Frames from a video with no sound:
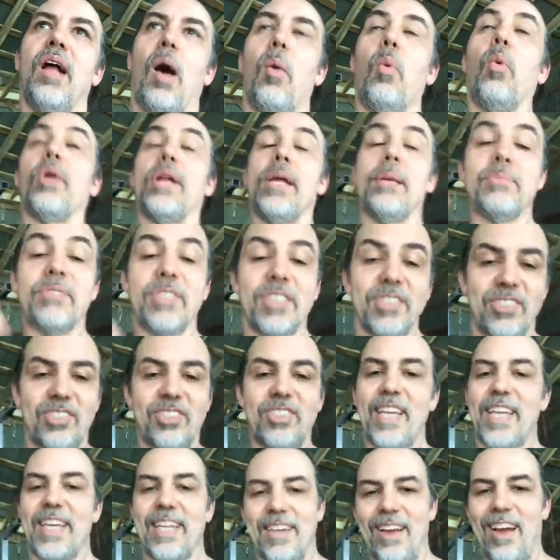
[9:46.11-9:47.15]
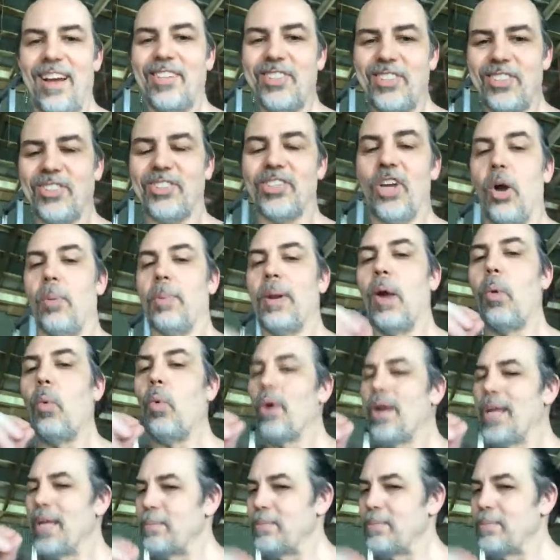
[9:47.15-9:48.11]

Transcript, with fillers: I want him to see, not just know, but I want